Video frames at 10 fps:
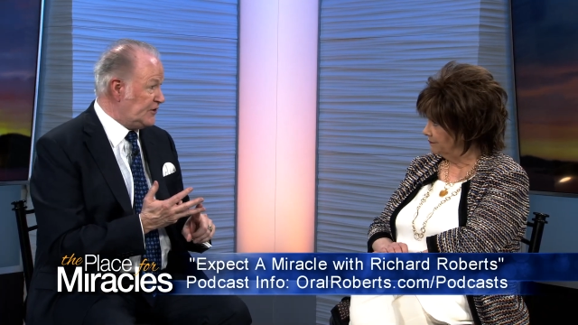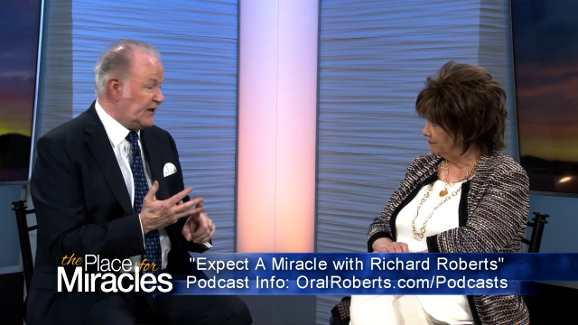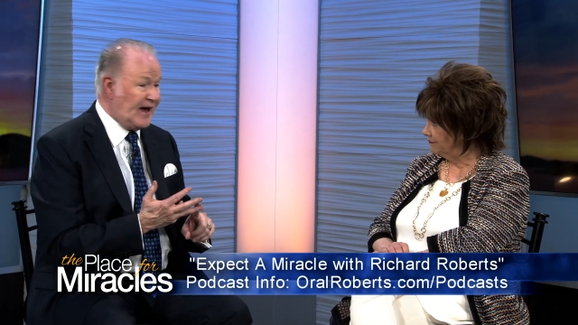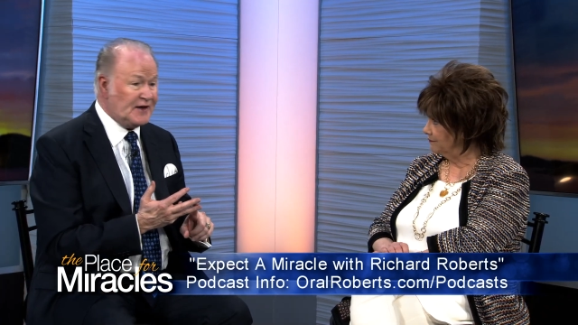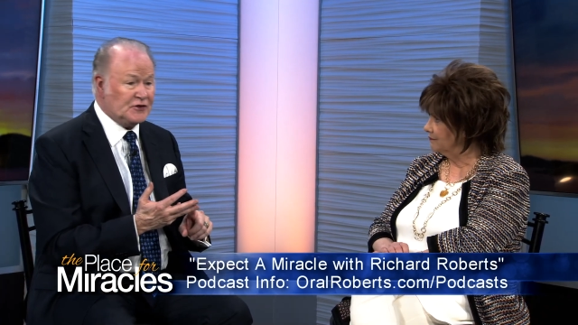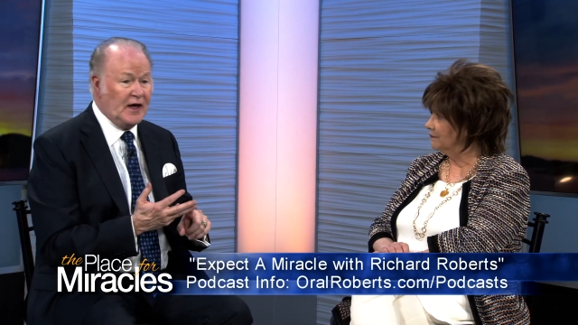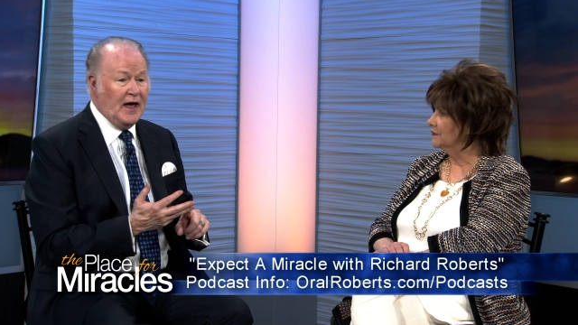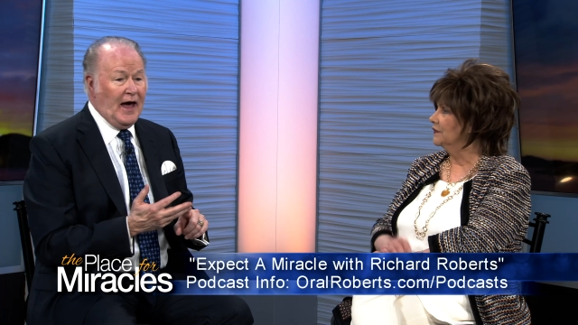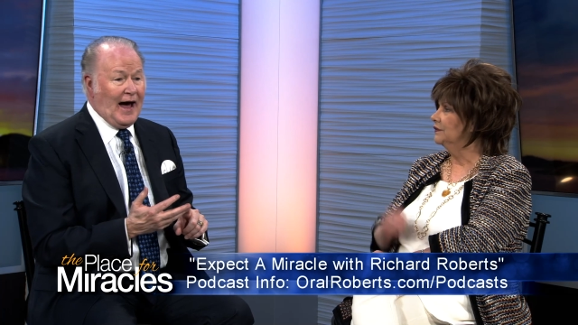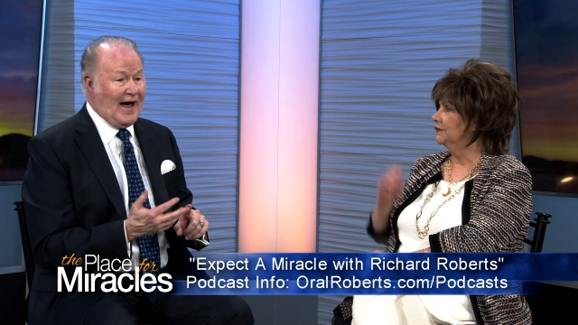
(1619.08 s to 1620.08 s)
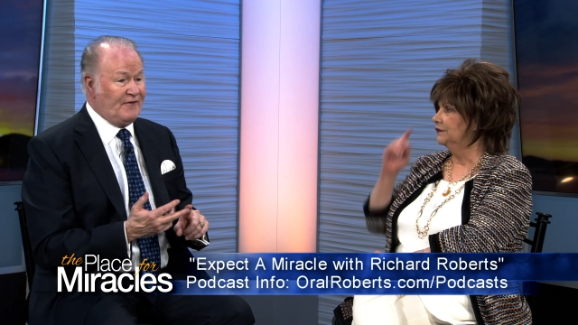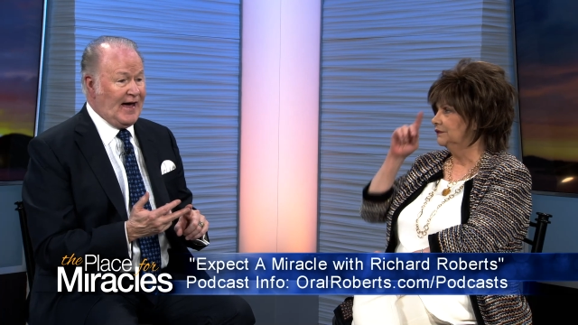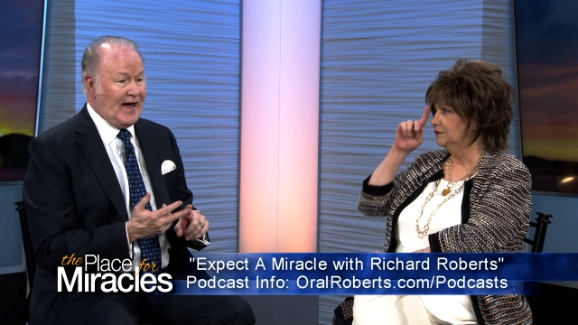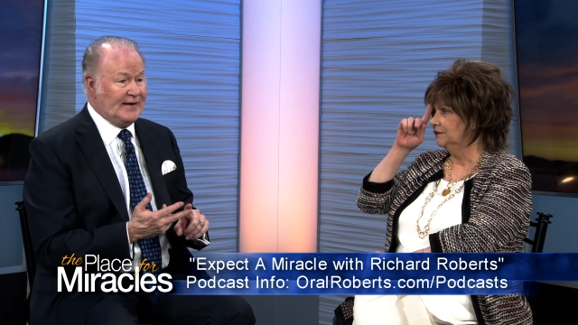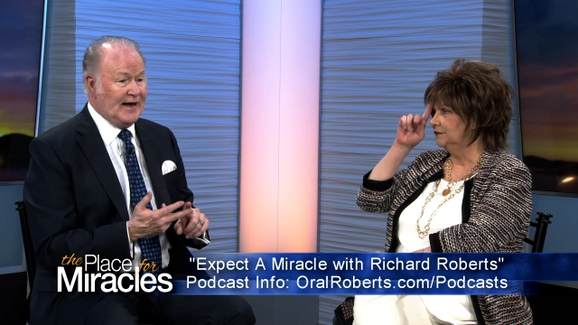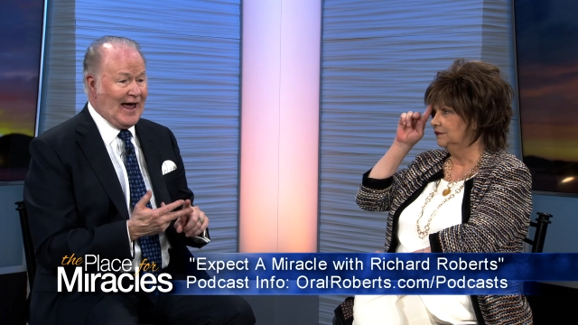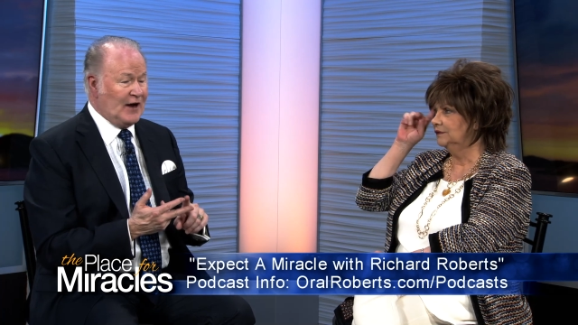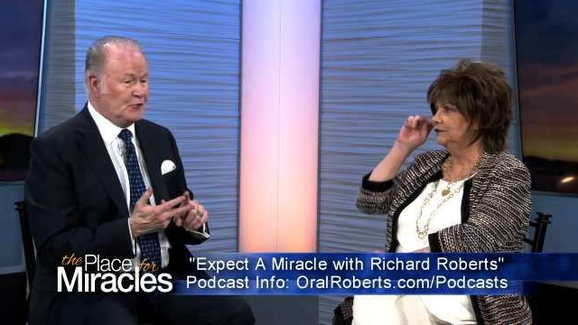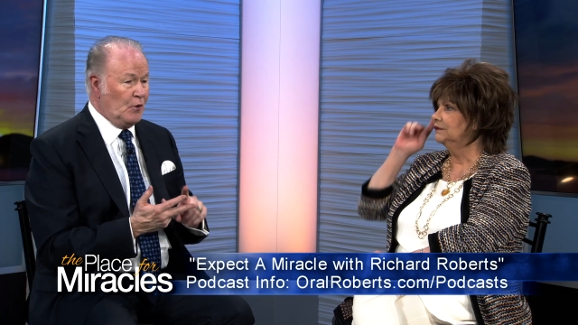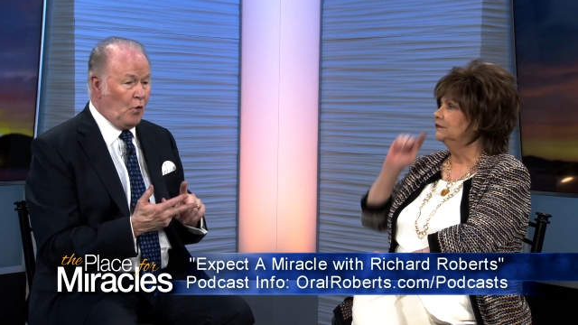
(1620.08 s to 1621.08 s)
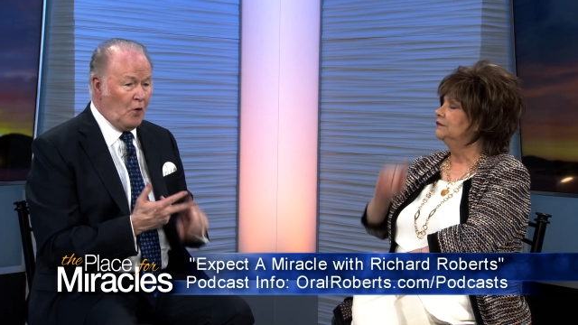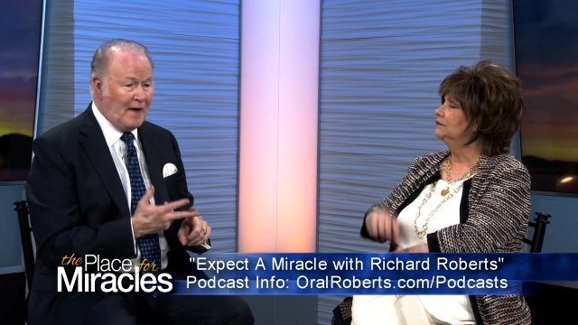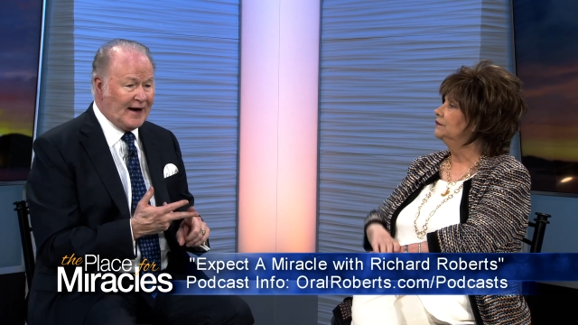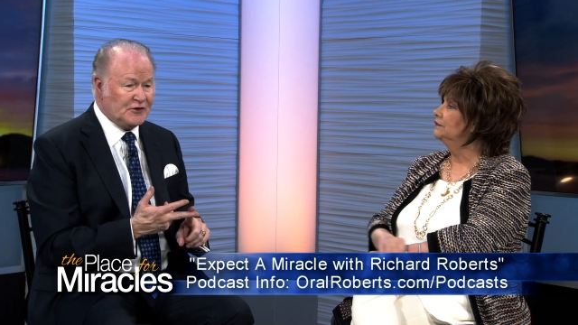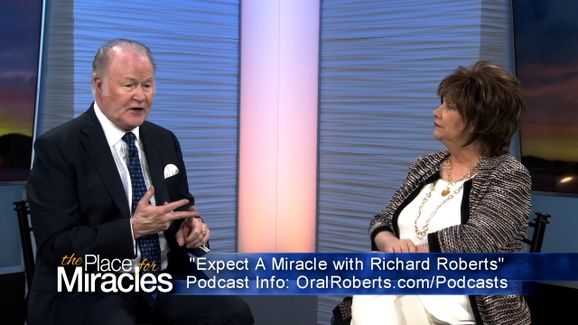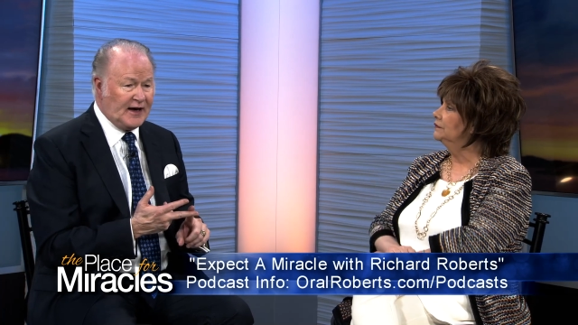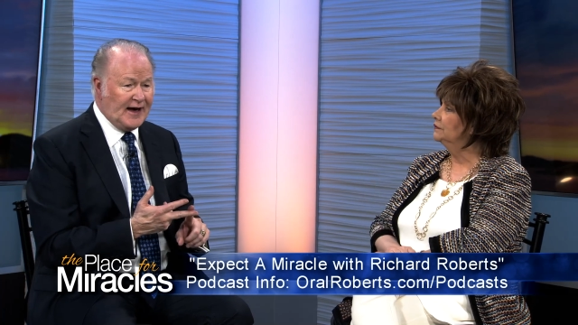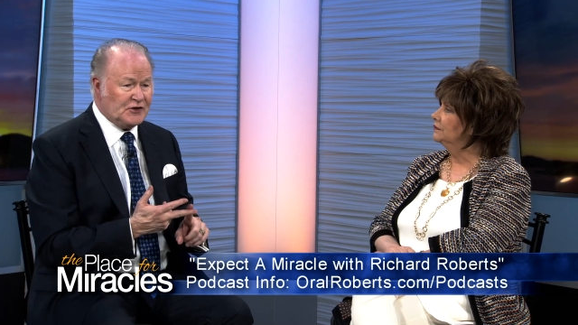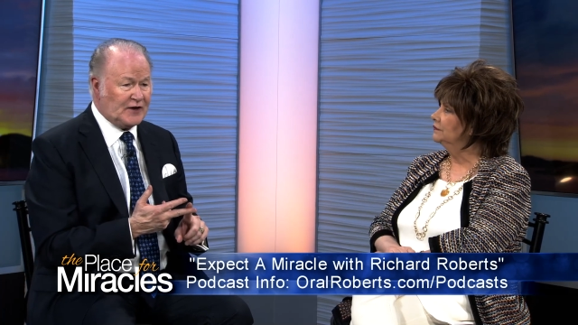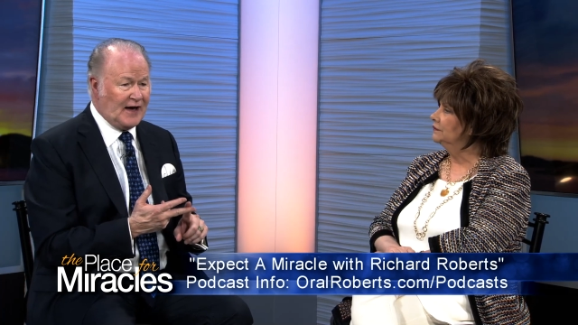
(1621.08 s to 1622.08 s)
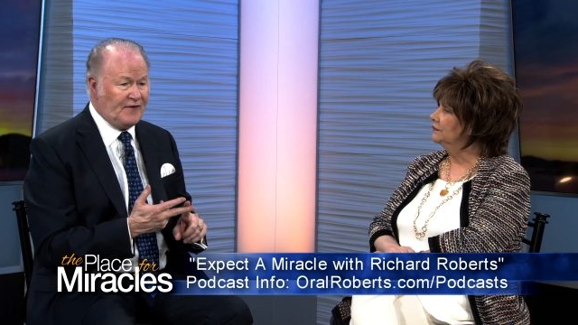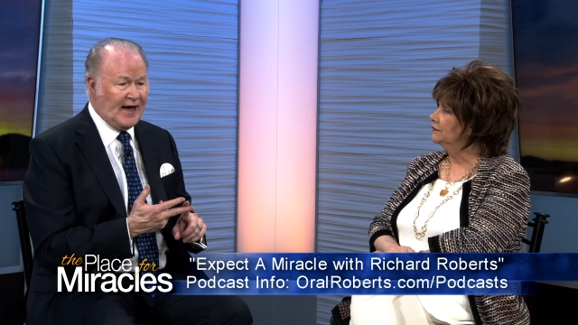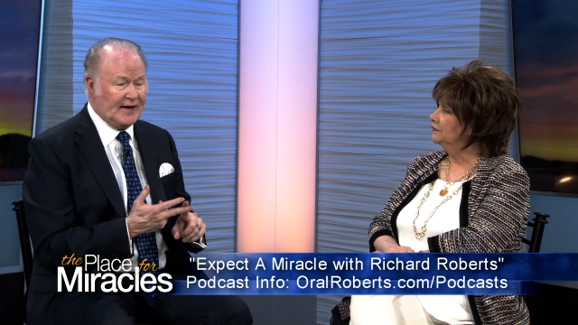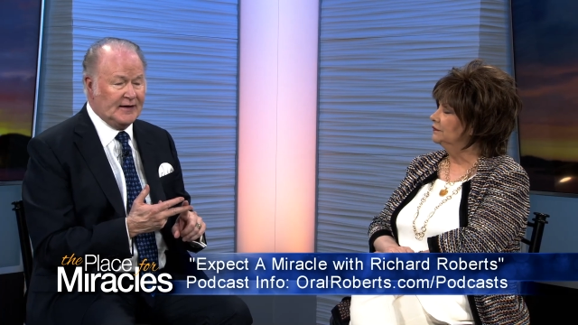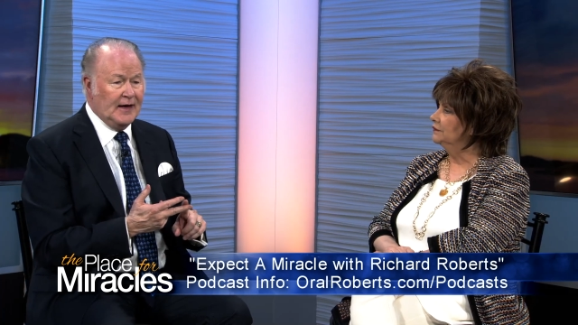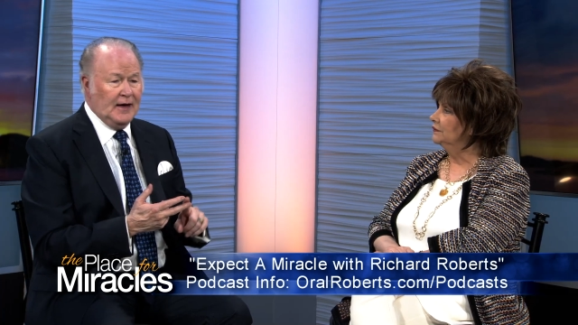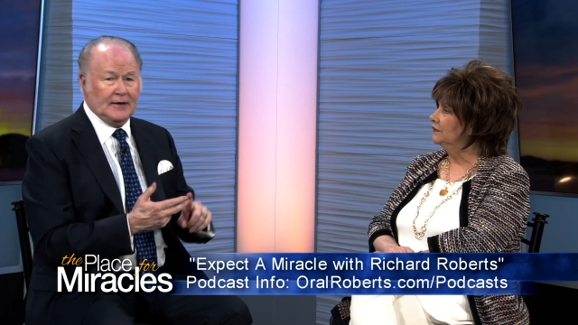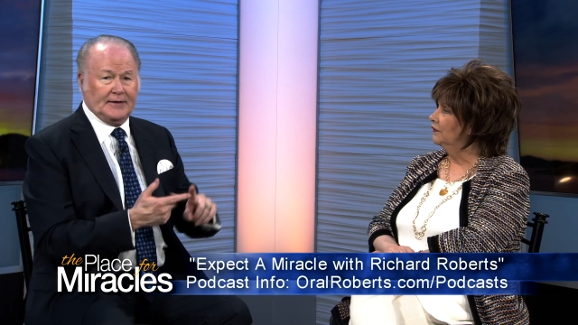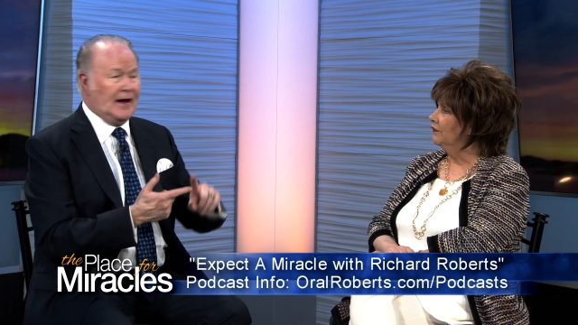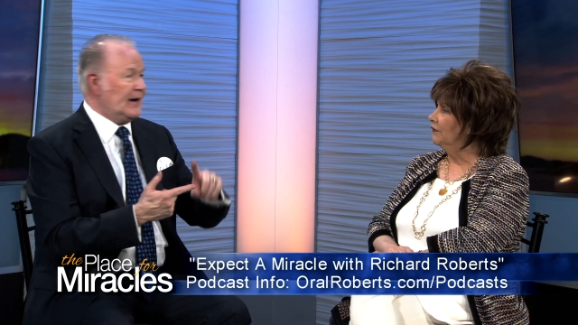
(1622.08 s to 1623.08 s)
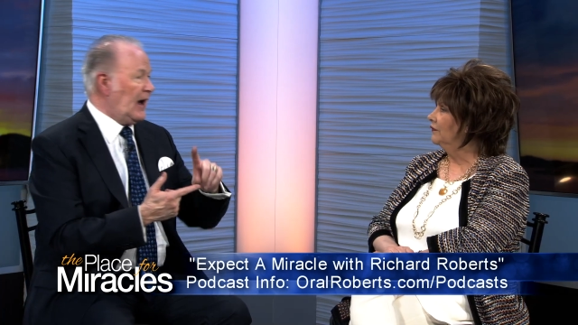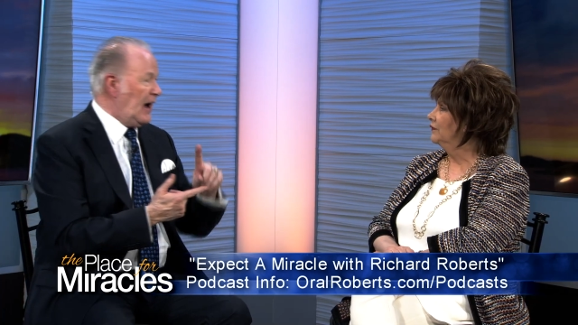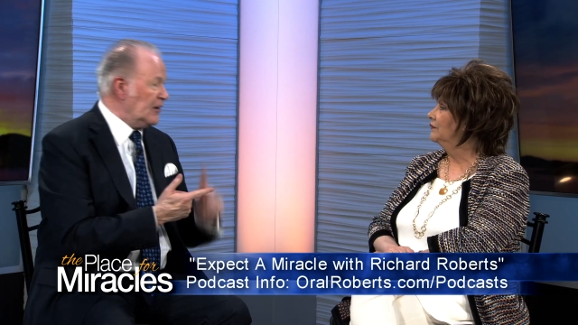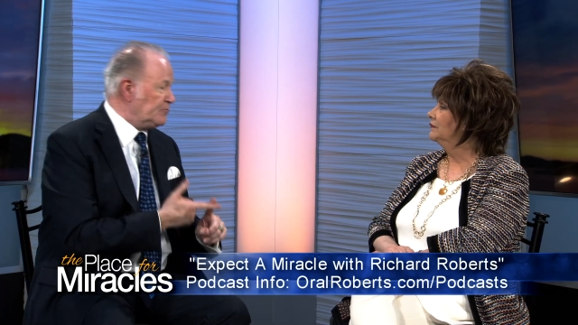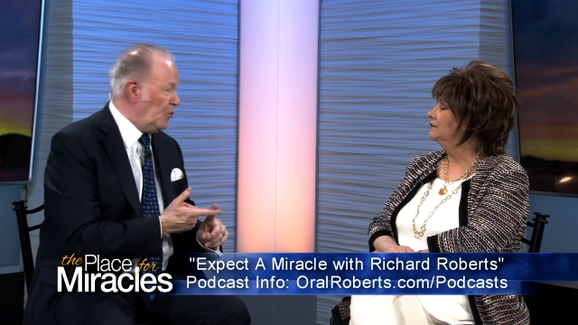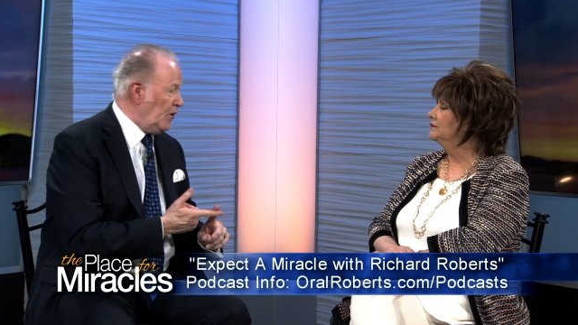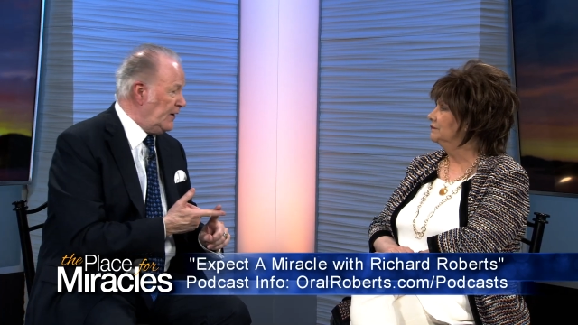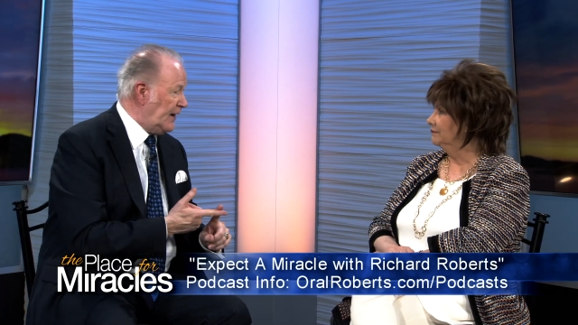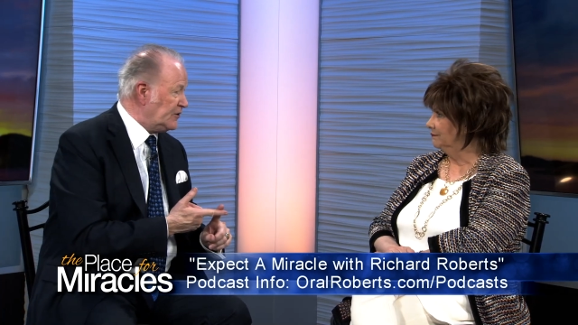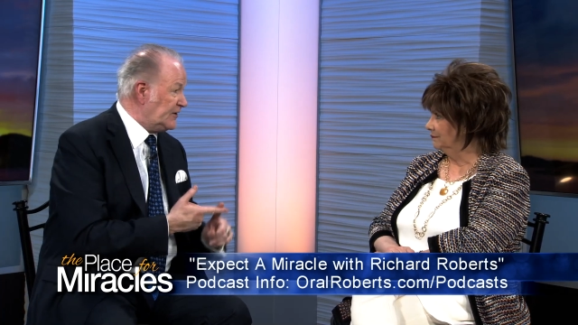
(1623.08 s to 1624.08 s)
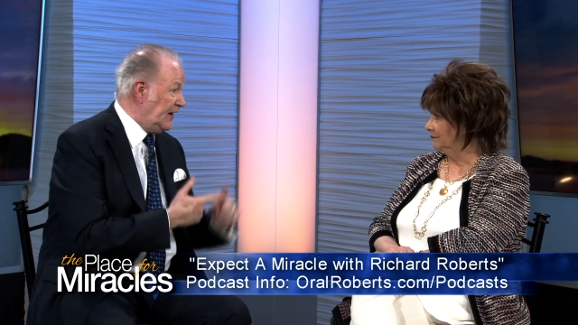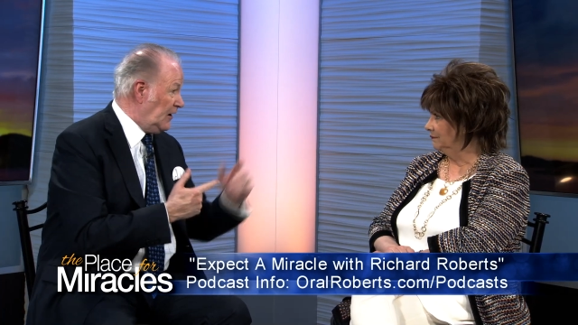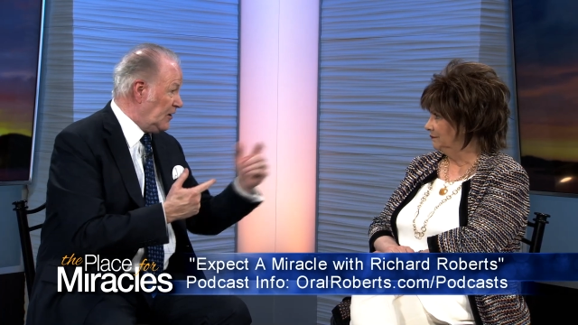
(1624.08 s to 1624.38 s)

Speaker 1: as a guest. I've had Andrew Wommack as a guest. I've had LaDonna Osborne as T.L.